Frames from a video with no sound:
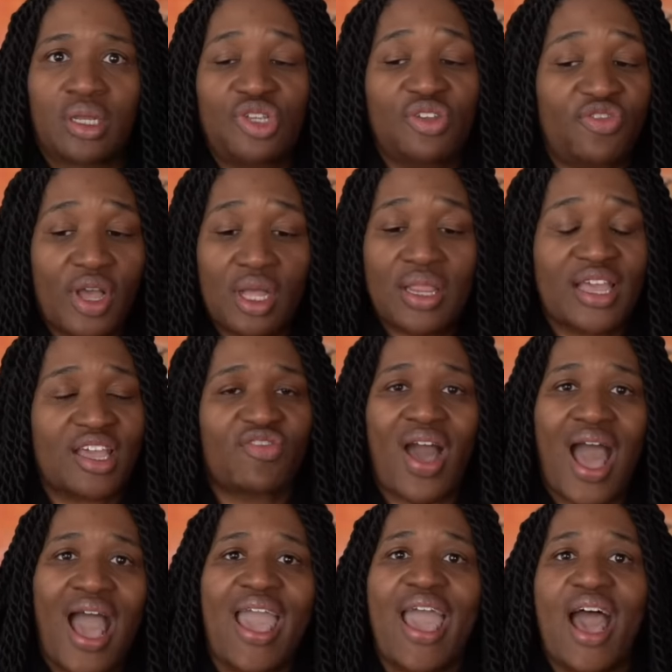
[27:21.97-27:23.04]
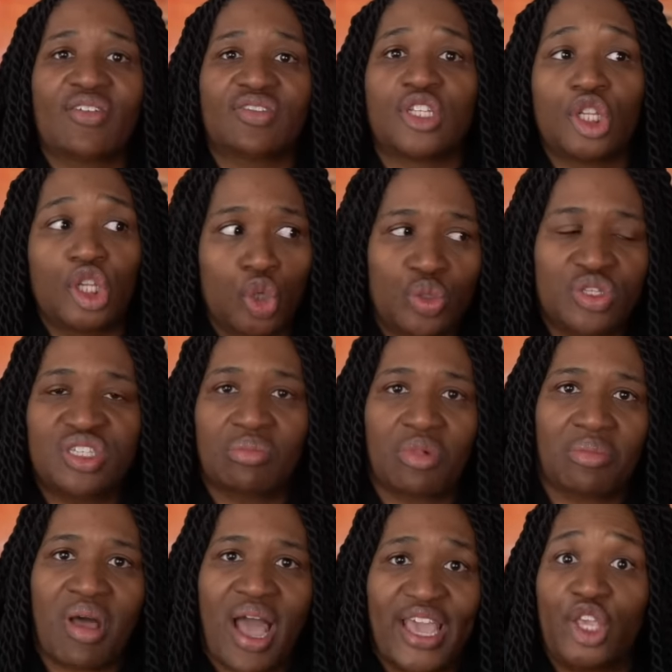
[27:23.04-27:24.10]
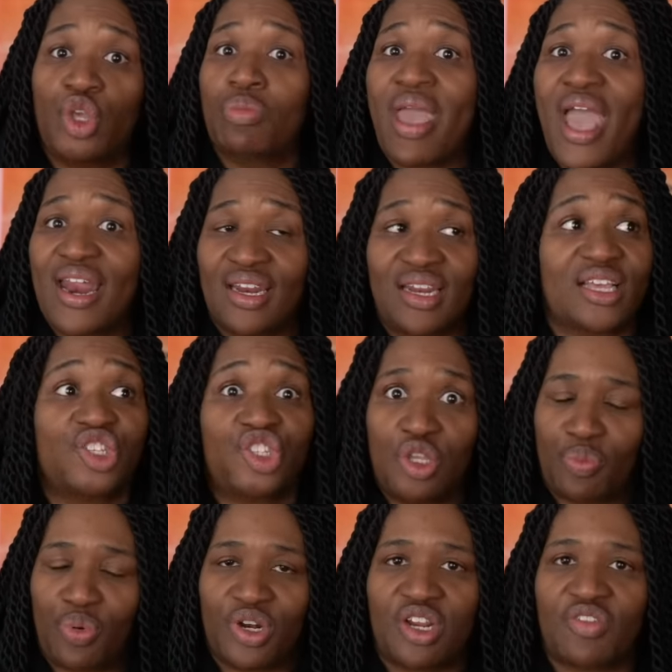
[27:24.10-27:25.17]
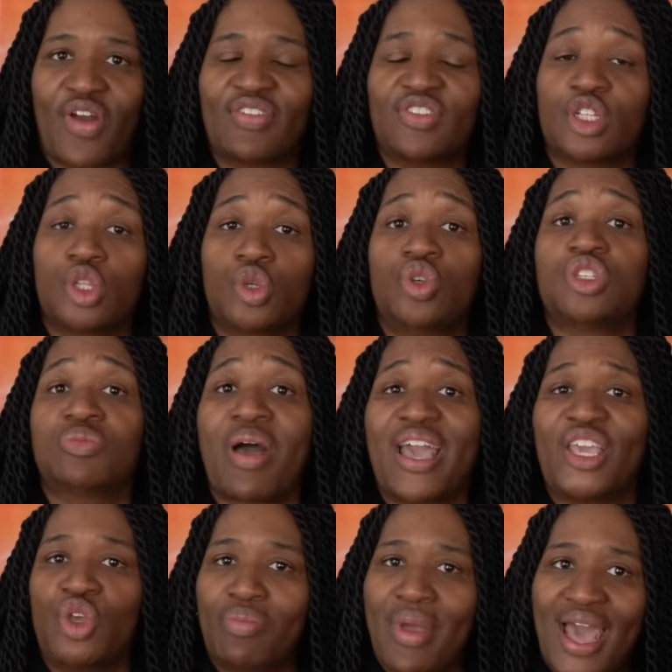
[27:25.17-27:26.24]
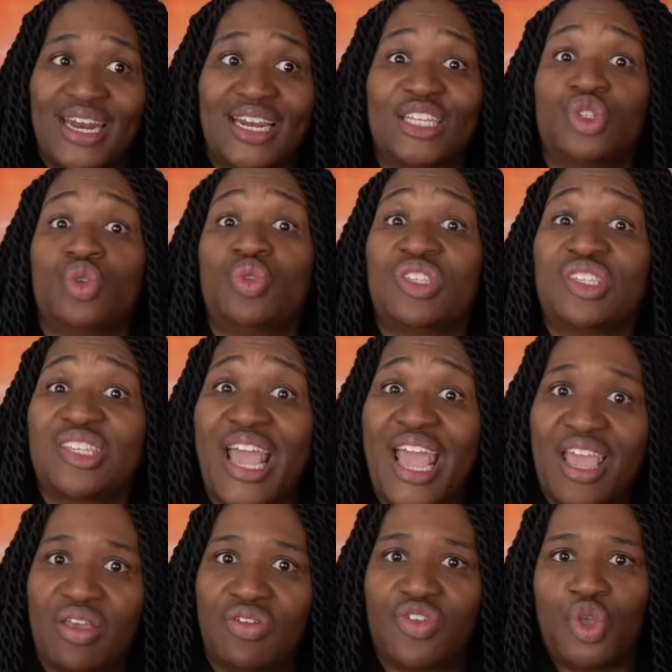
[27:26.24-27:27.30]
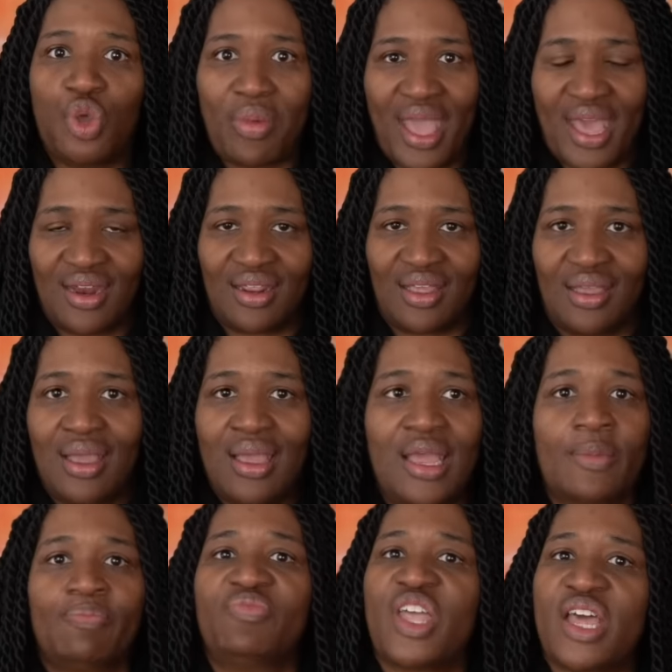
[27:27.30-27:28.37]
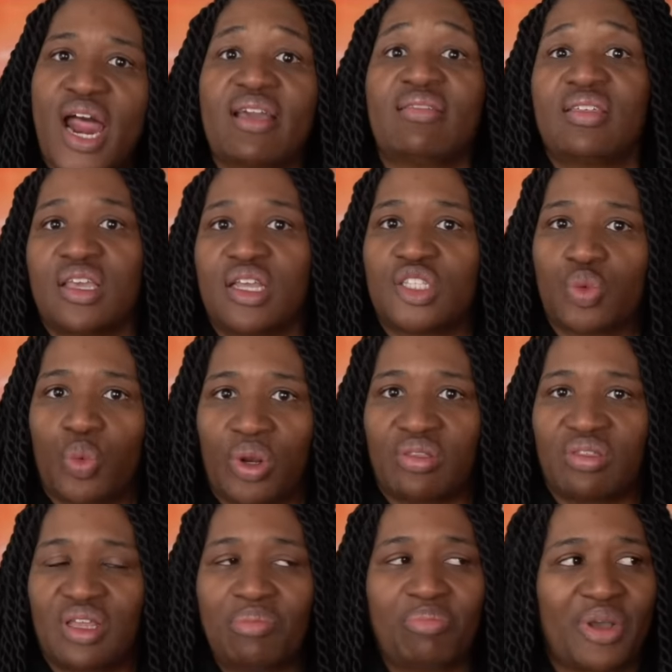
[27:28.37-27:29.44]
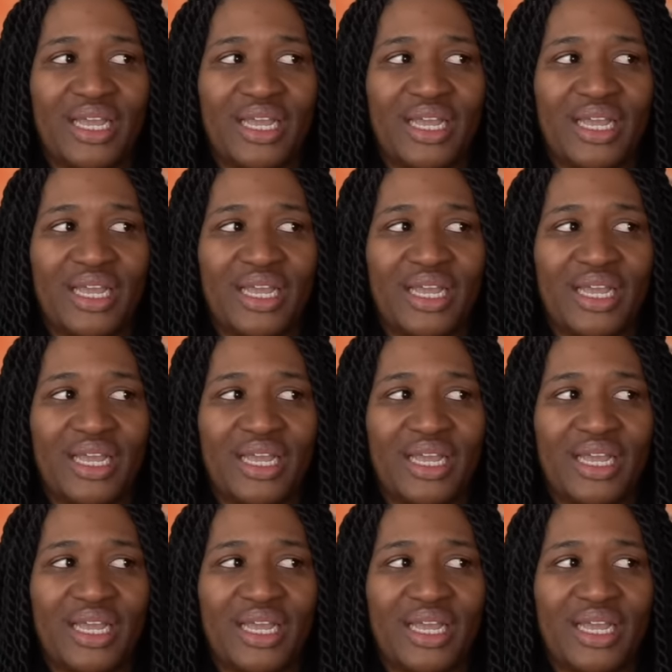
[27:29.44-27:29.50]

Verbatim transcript: She felt like, if I have to lose some of my humanity, as she put it, if I have to lose my humanity to save humanity, then I think it's worth it.